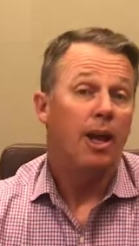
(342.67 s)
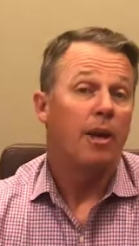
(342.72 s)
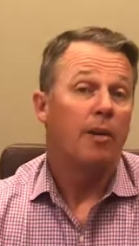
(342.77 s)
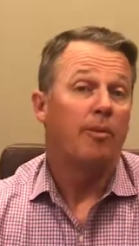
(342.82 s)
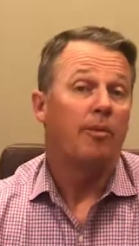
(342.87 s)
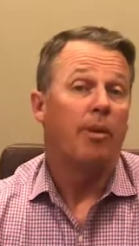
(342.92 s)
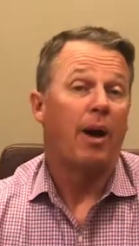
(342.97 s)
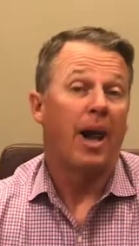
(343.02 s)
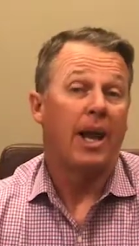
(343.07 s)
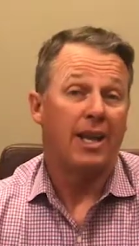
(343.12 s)

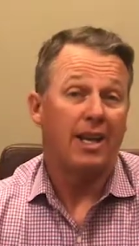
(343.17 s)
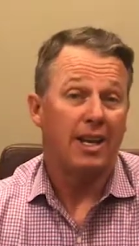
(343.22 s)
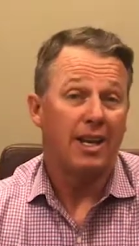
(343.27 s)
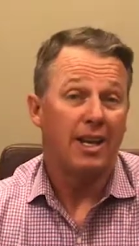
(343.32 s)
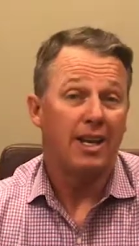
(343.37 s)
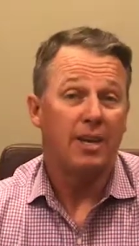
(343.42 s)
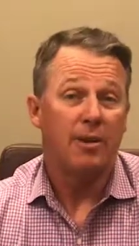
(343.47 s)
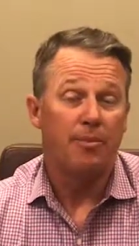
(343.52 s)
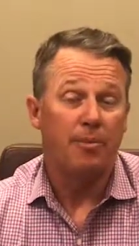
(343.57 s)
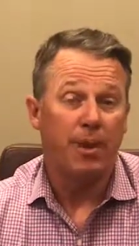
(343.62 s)
by an
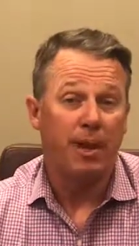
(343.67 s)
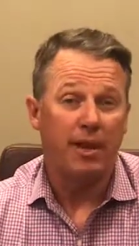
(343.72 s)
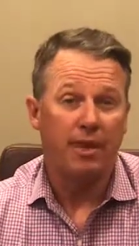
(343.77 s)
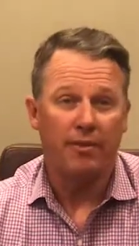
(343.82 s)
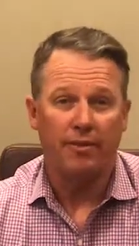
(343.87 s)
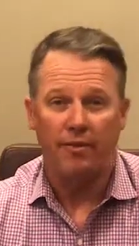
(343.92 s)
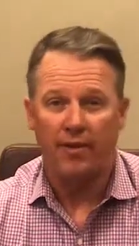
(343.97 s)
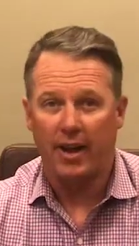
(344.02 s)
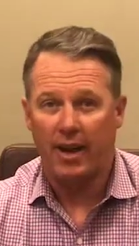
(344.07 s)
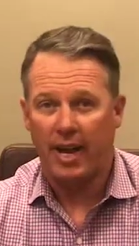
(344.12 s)

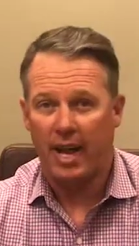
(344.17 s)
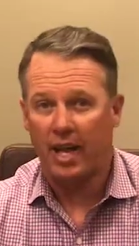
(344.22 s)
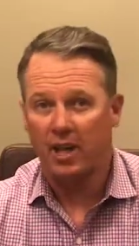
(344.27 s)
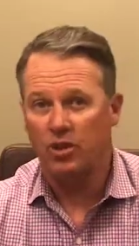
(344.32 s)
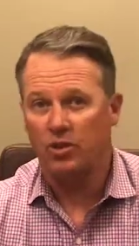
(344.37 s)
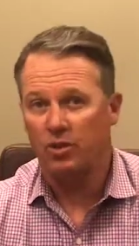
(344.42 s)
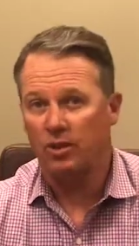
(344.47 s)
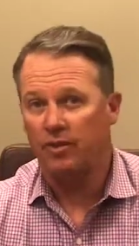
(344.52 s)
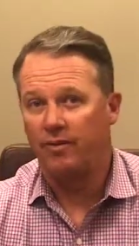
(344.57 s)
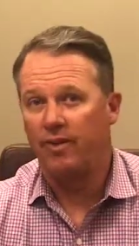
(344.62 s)
independent
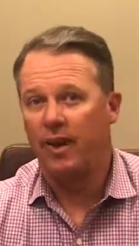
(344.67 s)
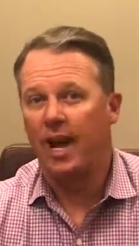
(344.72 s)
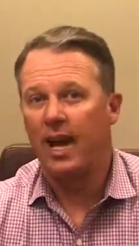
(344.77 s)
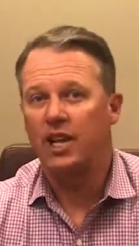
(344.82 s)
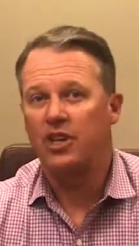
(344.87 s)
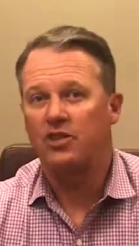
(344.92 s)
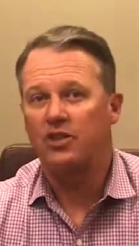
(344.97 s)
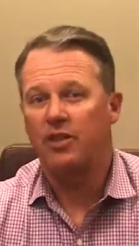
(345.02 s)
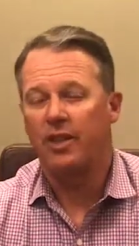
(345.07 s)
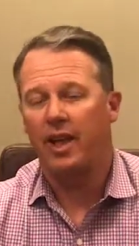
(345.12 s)
financial
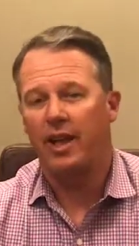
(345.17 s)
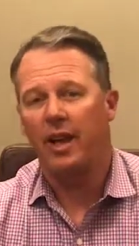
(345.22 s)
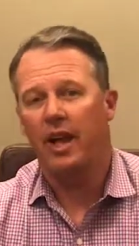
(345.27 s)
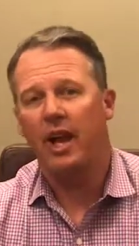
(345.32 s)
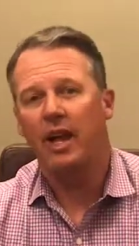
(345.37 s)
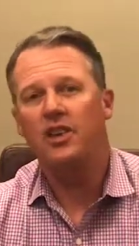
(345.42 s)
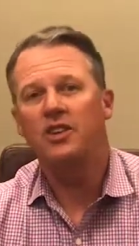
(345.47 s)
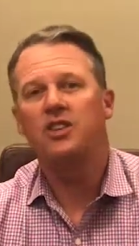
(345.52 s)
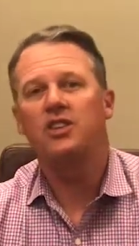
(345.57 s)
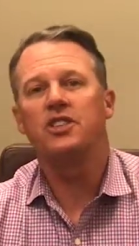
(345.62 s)
advisor that
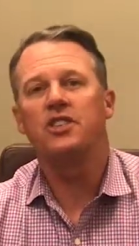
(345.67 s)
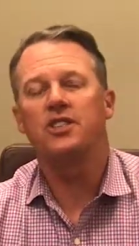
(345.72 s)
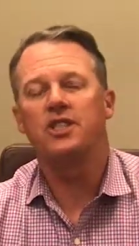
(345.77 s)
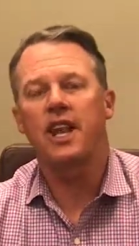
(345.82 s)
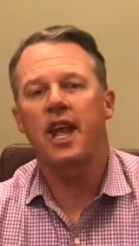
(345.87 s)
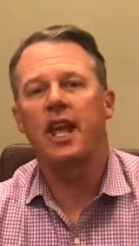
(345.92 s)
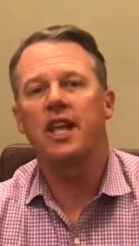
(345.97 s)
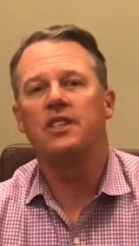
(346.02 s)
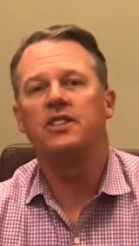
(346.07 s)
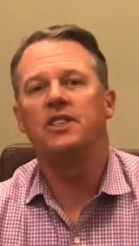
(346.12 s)

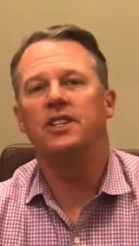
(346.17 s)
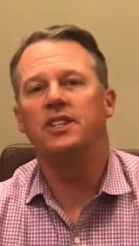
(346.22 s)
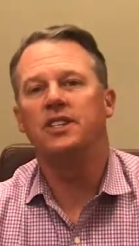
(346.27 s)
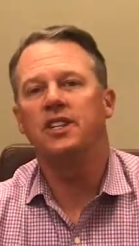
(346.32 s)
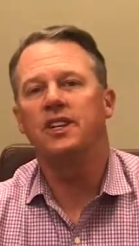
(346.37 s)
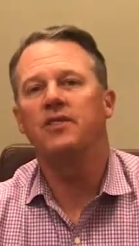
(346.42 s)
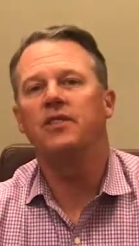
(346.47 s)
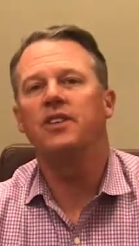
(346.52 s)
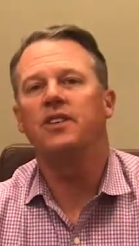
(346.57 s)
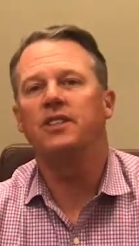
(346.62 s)
understands the
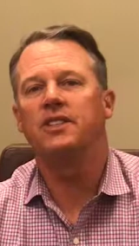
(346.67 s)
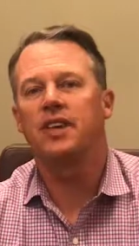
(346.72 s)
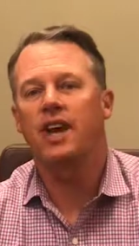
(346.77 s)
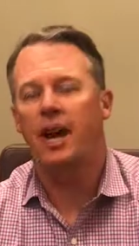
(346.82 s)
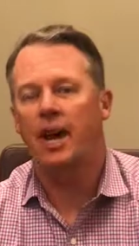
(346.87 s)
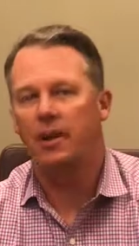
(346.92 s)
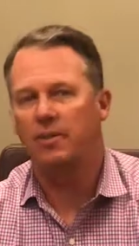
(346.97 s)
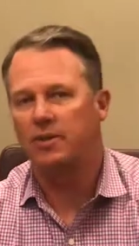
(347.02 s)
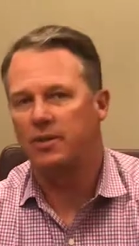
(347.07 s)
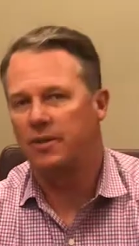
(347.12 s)
different
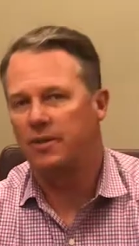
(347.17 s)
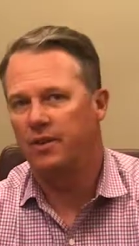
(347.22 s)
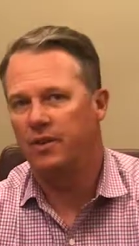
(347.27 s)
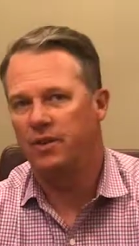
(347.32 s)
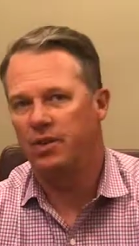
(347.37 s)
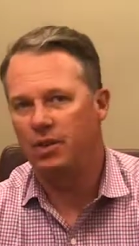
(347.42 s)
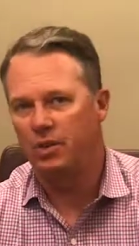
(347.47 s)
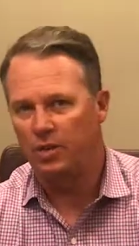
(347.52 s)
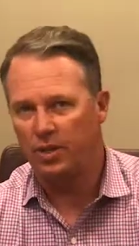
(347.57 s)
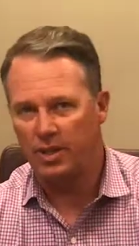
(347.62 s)
types of
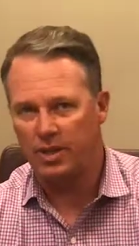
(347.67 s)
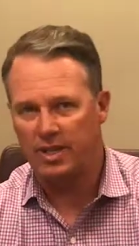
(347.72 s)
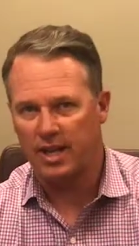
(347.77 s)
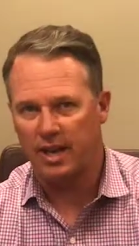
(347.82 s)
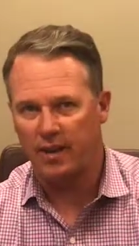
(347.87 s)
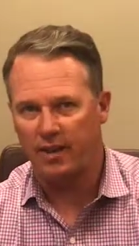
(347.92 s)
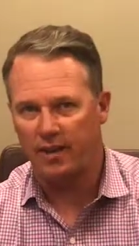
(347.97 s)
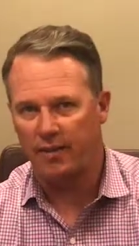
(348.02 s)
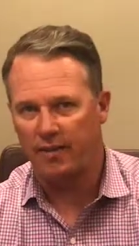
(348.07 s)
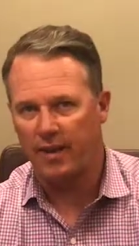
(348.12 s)
annuities
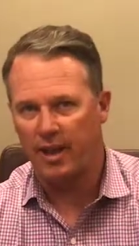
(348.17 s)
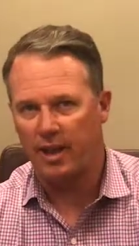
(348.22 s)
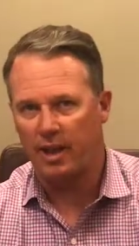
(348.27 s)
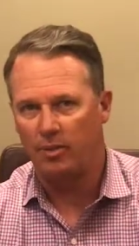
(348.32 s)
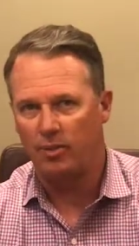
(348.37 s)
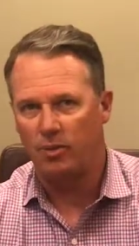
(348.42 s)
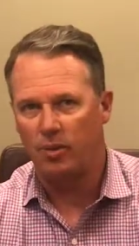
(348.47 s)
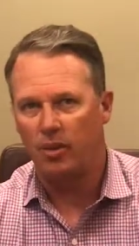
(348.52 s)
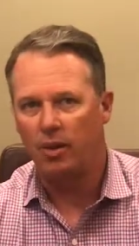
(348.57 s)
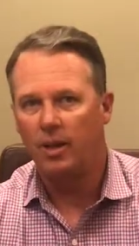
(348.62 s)
that are
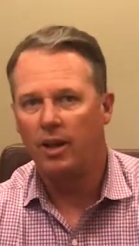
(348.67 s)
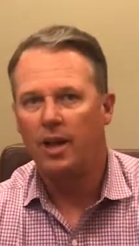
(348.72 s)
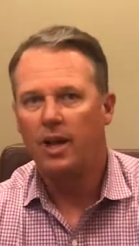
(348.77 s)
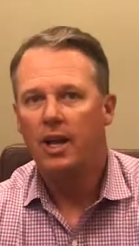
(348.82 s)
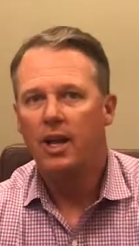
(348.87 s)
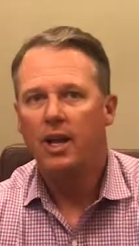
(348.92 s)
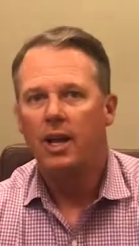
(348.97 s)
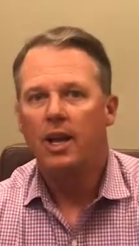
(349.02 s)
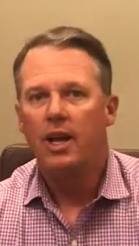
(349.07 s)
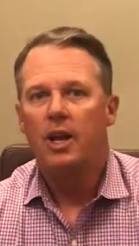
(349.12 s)
available.
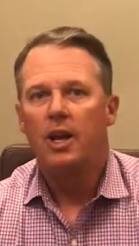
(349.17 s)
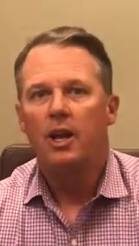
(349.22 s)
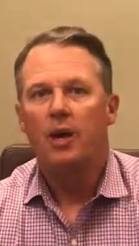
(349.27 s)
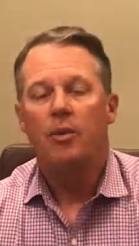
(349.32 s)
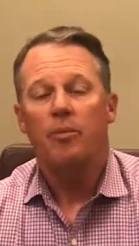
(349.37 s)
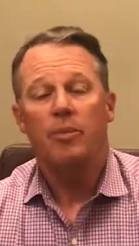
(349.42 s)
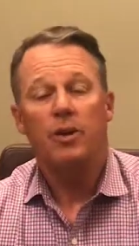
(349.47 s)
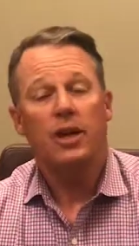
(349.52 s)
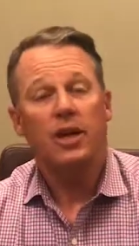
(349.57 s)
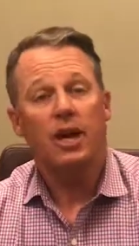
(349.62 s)

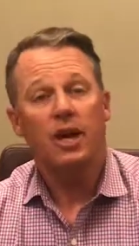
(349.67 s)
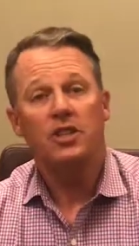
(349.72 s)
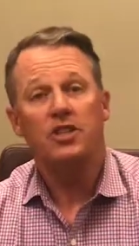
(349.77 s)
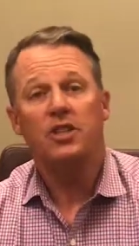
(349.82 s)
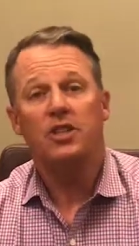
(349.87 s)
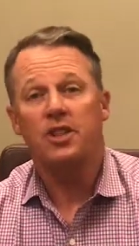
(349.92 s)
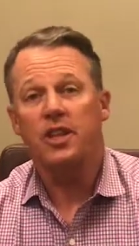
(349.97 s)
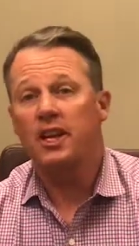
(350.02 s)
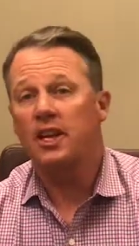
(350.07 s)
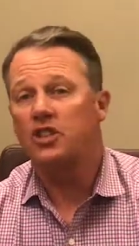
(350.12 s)
Because
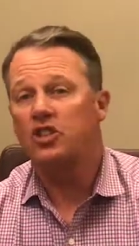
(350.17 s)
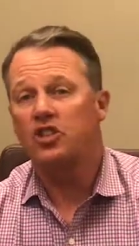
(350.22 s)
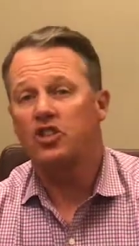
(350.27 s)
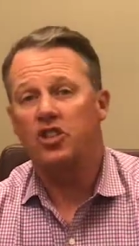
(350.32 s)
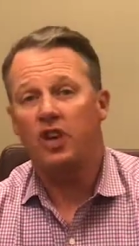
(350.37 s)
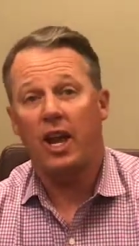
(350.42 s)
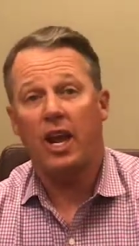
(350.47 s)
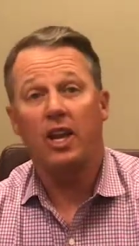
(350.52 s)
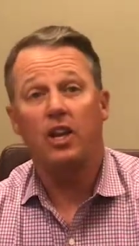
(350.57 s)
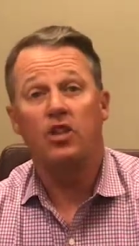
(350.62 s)
things
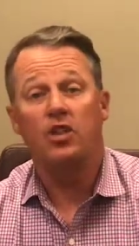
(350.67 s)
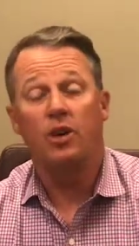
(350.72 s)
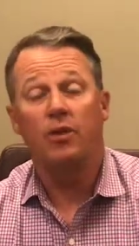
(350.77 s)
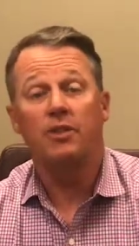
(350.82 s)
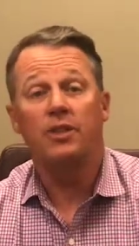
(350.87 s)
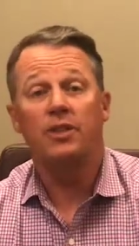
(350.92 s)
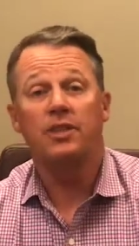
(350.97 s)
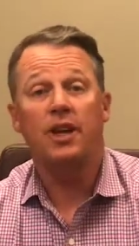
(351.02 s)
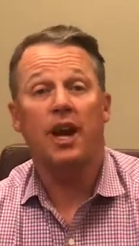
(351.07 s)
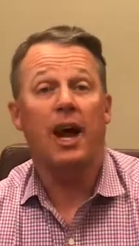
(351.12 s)
change
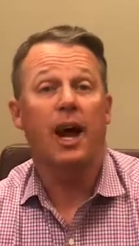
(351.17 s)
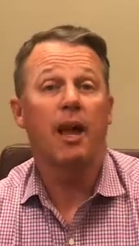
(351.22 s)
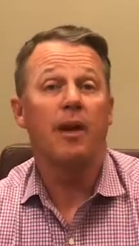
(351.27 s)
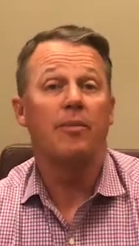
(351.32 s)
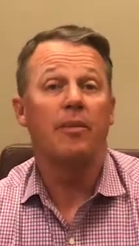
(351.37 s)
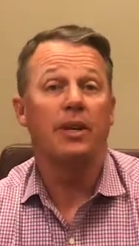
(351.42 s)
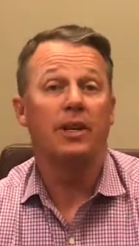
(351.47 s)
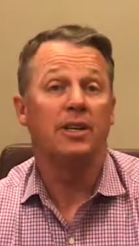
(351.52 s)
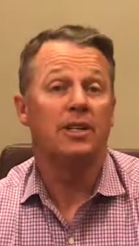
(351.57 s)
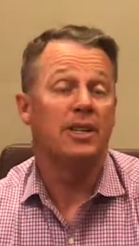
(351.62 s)
over time
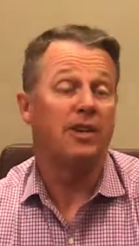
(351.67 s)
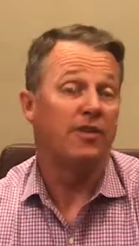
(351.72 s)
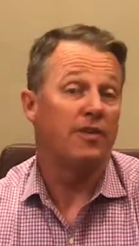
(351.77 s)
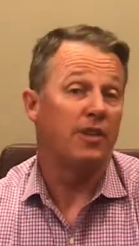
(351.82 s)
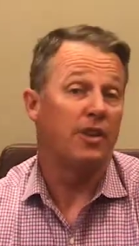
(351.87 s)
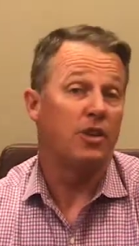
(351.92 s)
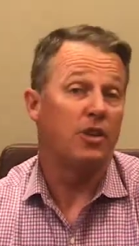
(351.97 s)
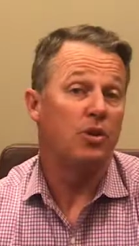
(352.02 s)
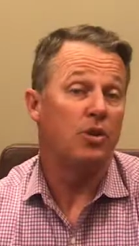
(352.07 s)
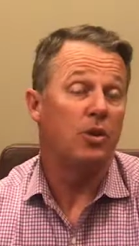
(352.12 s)
and
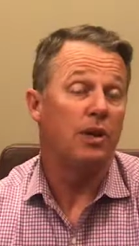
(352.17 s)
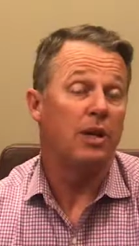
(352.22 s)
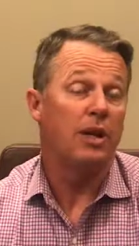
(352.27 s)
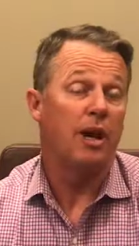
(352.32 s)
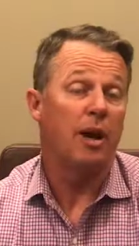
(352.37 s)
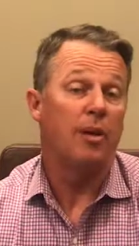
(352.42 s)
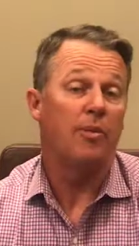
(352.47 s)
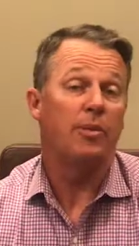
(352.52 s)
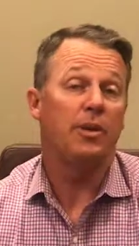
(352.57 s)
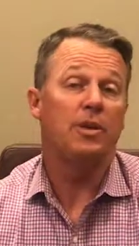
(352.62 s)
different annuity
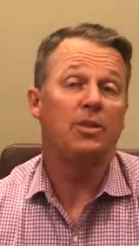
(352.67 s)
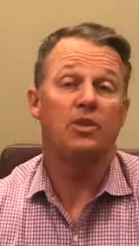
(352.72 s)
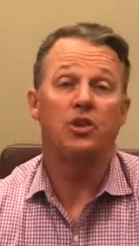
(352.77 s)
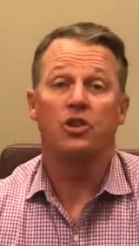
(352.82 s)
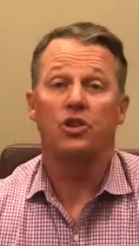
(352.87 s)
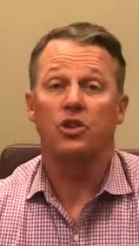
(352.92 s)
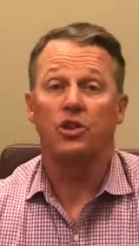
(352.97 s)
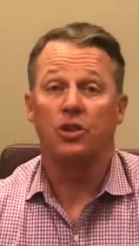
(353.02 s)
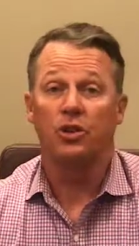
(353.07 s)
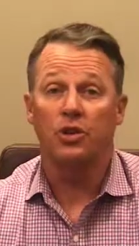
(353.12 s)
companies,
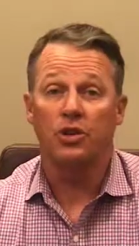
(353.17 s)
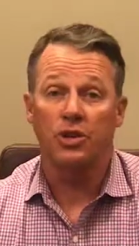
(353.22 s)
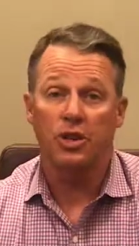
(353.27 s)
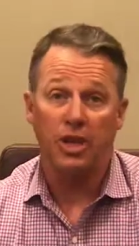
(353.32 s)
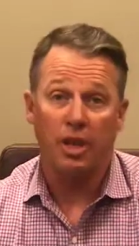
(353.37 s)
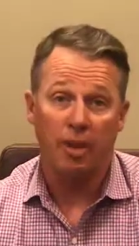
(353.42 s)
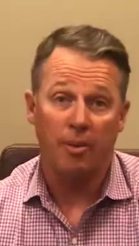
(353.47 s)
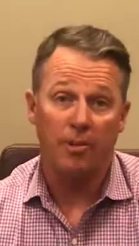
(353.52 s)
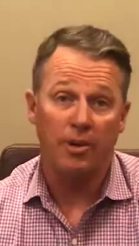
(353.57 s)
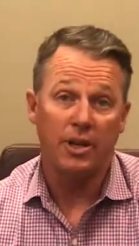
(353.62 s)
insurance
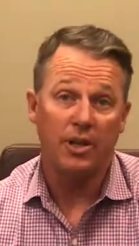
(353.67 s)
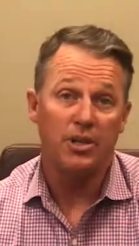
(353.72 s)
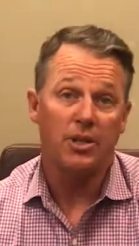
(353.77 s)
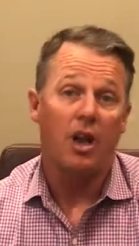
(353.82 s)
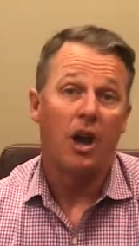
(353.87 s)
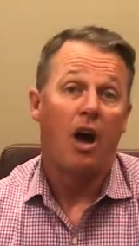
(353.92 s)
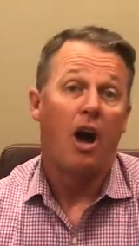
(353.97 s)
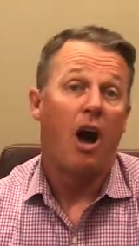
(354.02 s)
companies